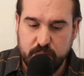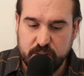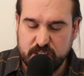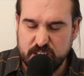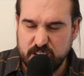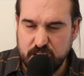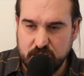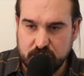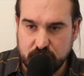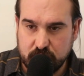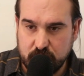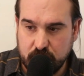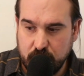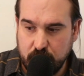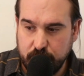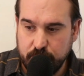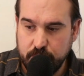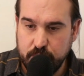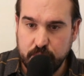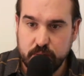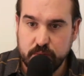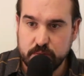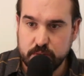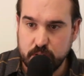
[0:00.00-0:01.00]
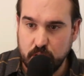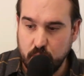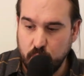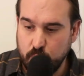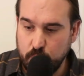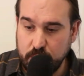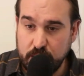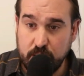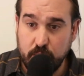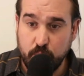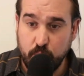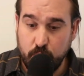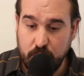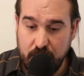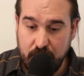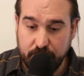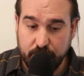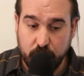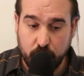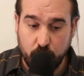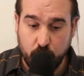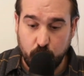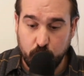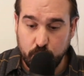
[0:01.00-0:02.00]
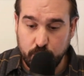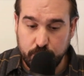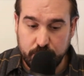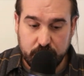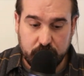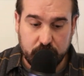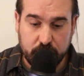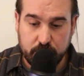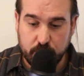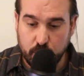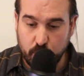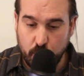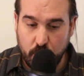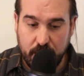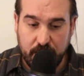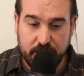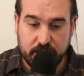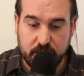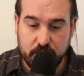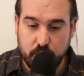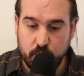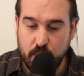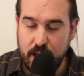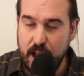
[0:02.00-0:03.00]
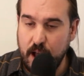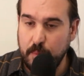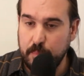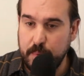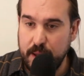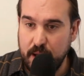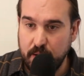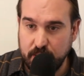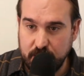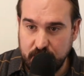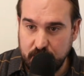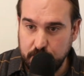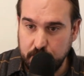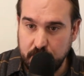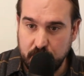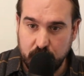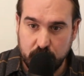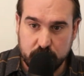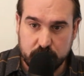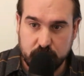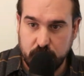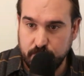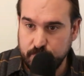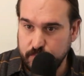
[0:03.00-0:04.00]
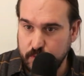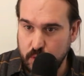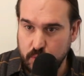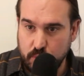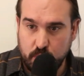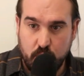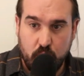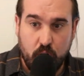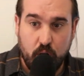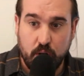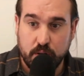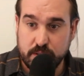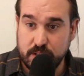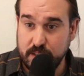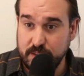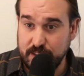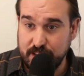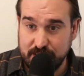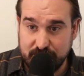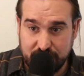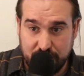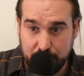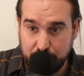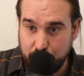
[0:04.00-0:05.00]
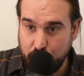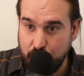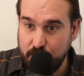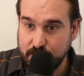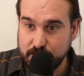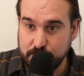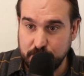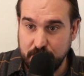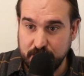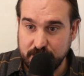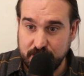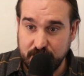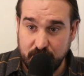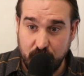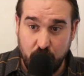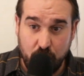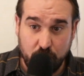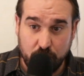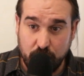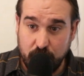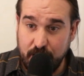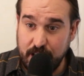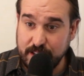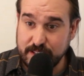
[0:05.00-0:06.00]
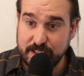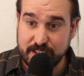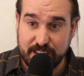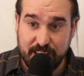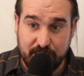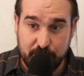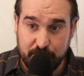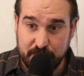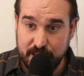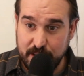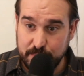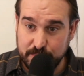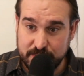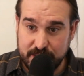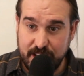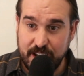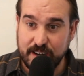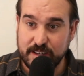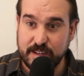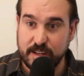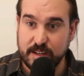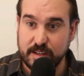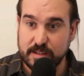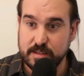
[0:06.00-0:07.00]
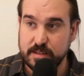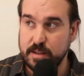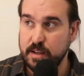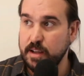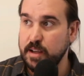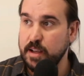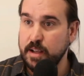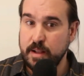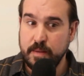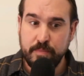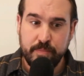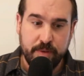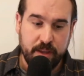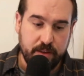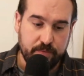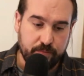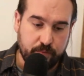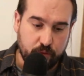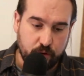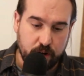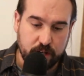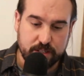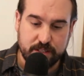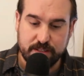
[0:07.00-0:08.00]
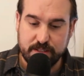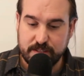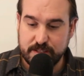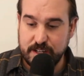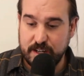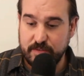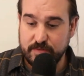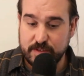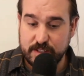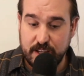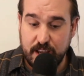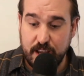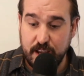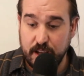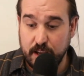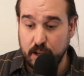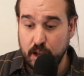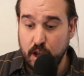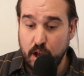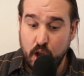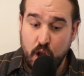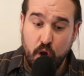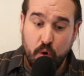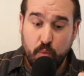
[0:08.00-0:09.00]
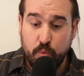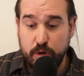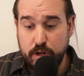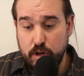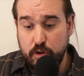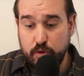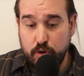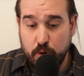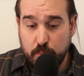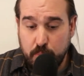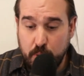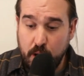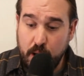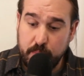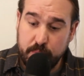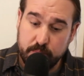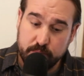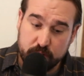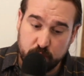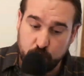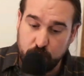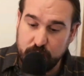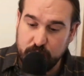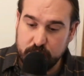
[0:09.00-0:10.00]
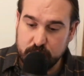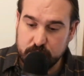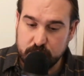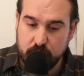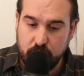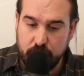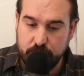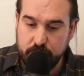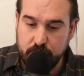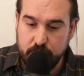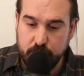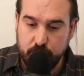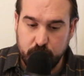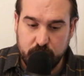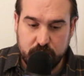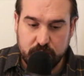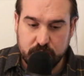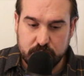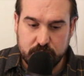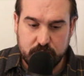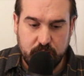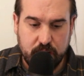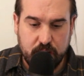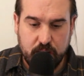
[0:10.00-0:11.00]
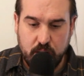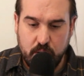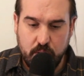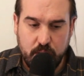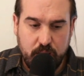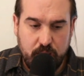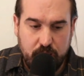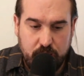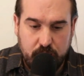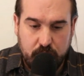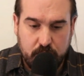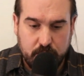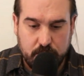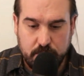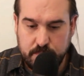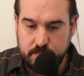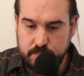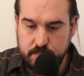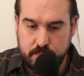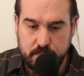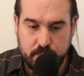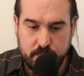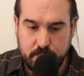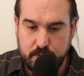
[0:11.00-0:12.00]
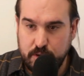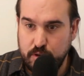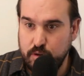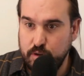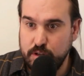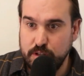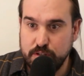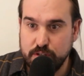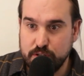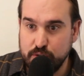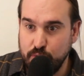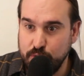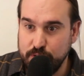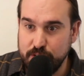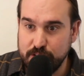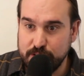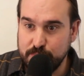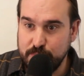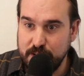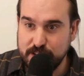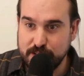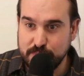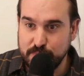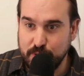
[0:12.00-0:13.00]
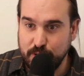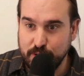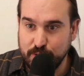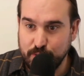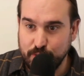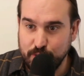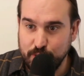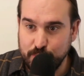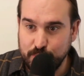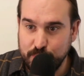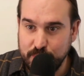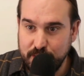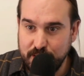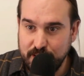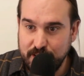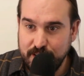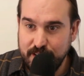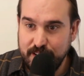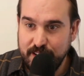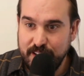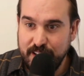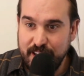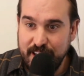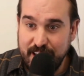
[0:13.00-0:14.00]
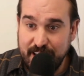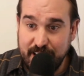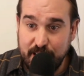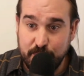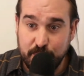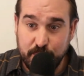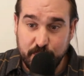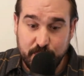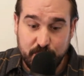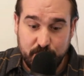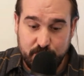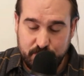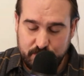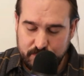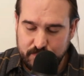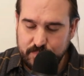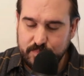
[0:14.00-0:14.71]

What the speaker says: It's niche enough. So we have a really clear way to do outbound emails and phone calls and LinkedIn prospecting, all classic ABM tactics. And for us, instead of saying, we know your problems, we can solve them, we just say, oh, hey, you can join this benchmark group. And